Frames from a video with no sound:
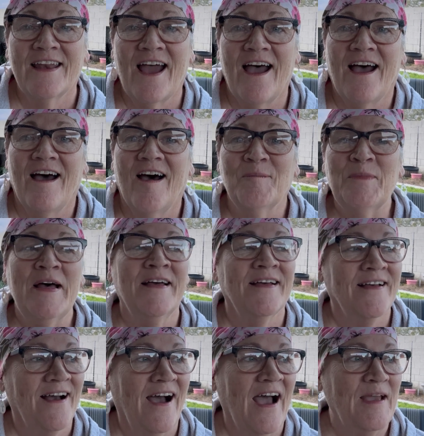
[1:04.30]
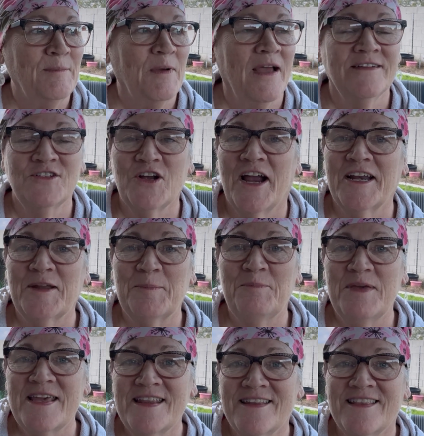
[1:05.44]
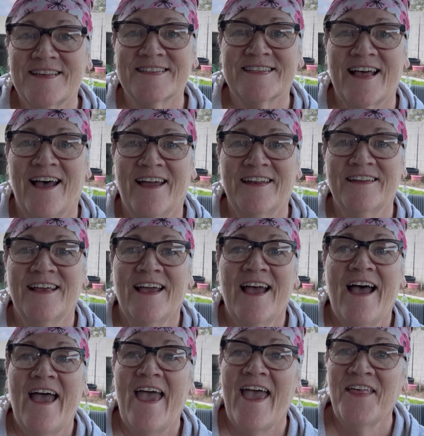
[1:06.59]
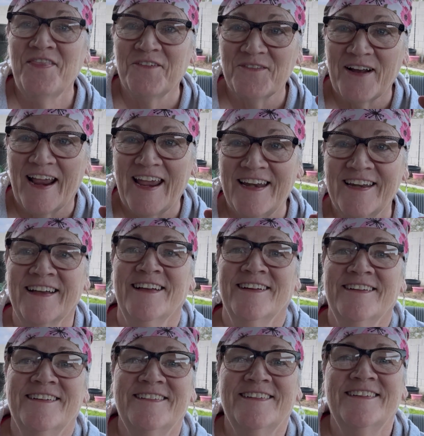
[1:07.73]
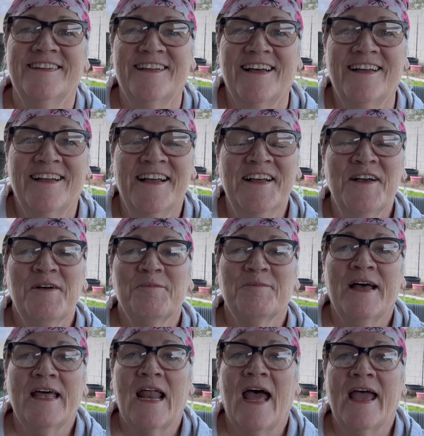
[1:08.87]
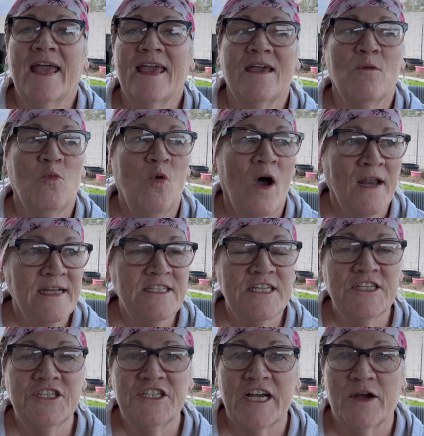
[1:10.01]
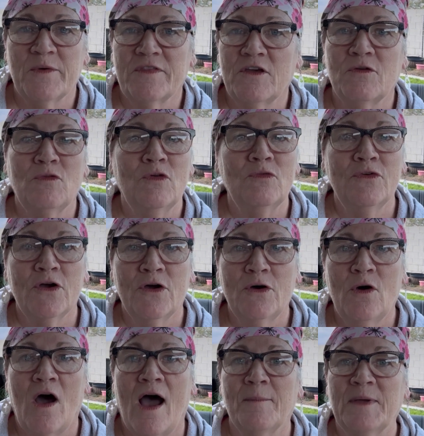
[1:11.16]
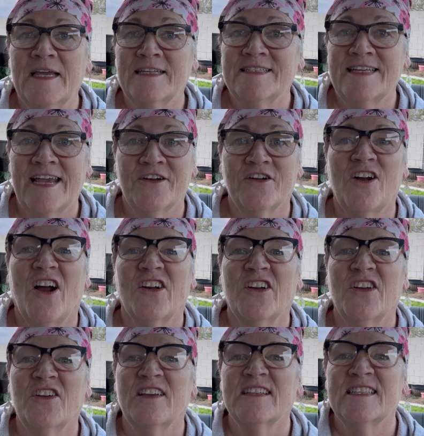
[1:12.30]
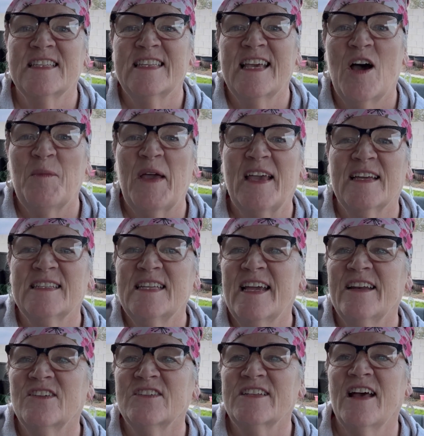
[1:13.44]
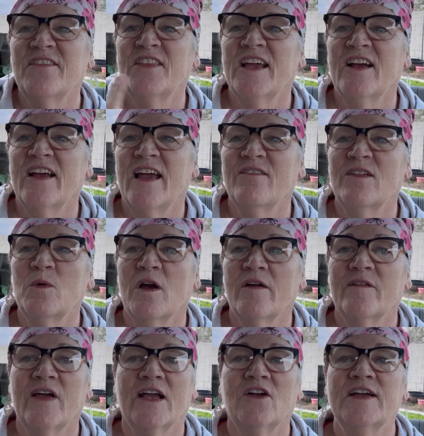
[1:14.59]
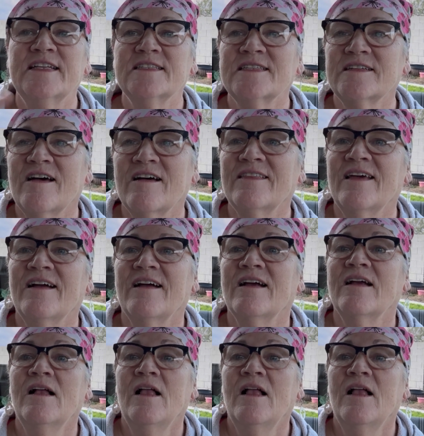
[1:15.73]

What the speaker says: I'm trying to beat the sun and the rain. But I wanted to share with you, I'm a container gardener. You can see all my containers out there everywhere. I've got green stock there.